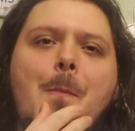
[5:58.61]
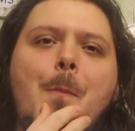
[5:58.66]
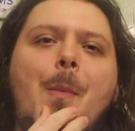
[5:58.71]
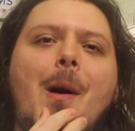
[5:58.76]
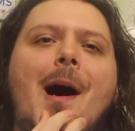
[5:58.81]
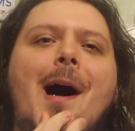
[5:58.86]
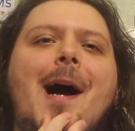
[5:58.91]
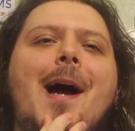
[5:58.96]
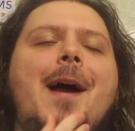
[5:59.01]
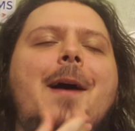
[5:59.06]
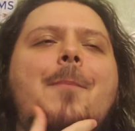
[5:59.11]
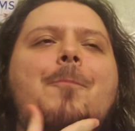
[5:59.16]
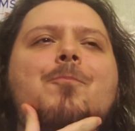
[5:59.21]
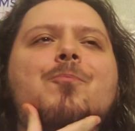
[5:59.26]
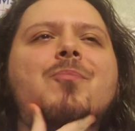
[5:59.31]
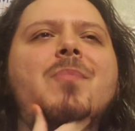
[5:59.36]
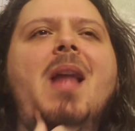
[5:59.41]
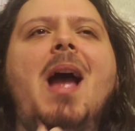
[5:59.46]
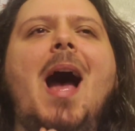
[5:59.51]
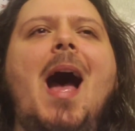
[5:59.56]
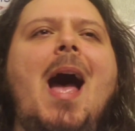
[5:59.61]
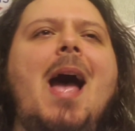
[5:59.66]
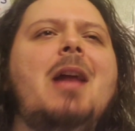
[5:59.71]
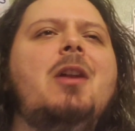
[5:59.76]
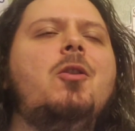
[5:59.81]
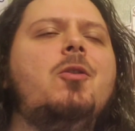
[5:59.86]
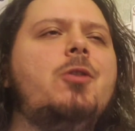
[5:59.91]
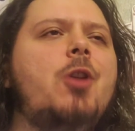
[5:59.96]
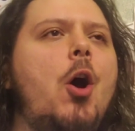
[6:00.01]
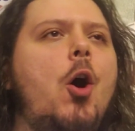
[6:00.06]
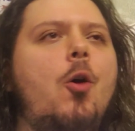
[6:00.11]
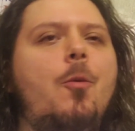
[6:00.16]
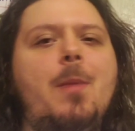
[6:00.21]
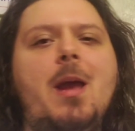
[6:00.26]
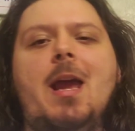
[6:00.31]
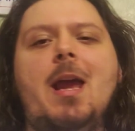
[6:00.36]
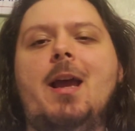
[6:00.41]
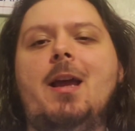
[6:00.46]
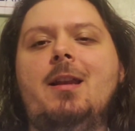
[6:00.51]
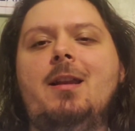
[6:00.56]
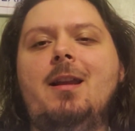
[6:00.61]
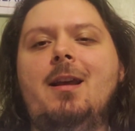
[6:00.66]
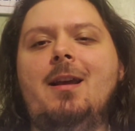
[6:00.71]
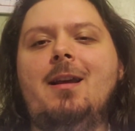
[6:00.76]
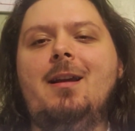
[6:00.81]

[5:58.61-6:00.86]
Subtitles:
But I don't know, man.